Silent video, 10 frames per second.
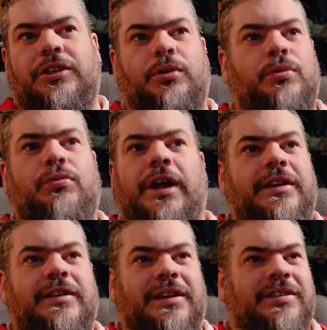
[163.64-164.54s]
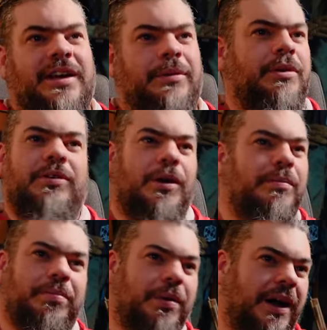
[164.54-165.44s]
you rent this camera, you
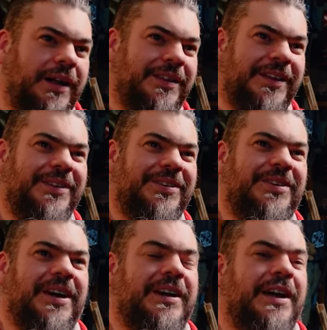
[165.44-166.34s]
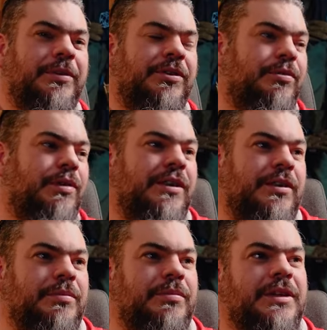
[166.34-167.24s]
don't buy the hundred grand cameras, you rent
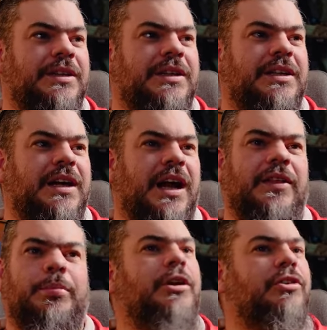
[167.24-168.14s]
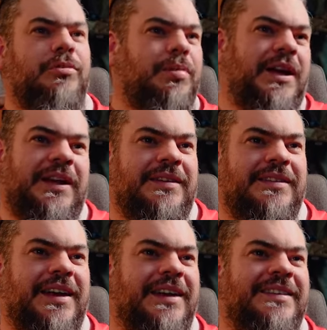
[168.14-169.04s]
them, mm -hmm. and the production
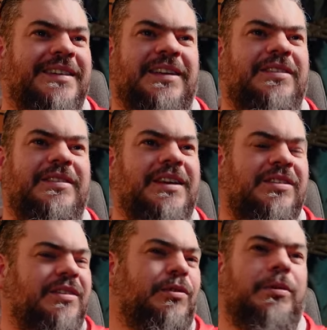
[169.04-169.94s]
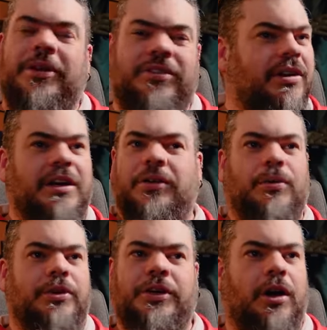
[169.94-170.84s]
pays, and mm -hmm. it's it's almost an
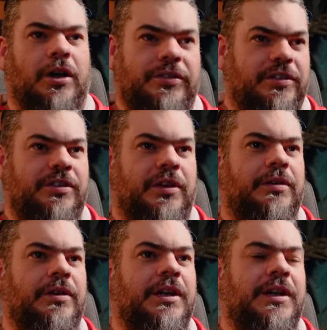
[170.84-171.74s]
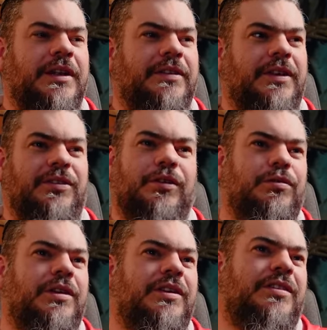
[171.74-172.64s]
ignored cost. So hmm. there's no
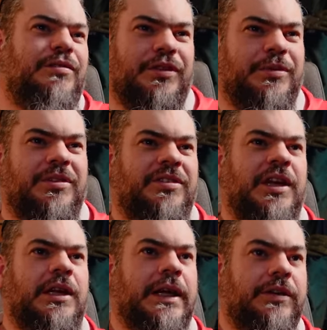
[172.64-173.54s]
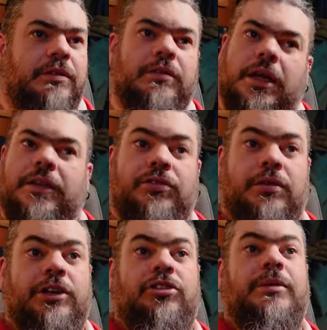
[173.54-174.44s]
reason for them to say let's get this
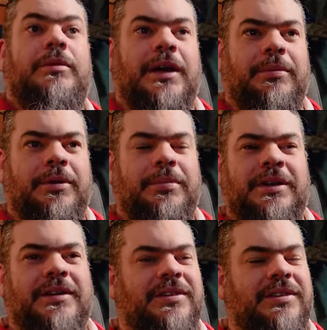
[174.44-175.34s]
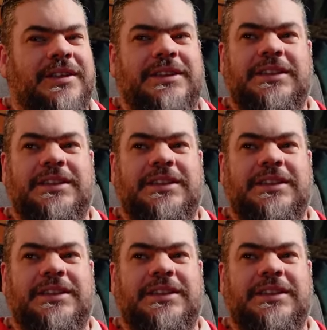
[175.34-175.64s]
really cheap camera because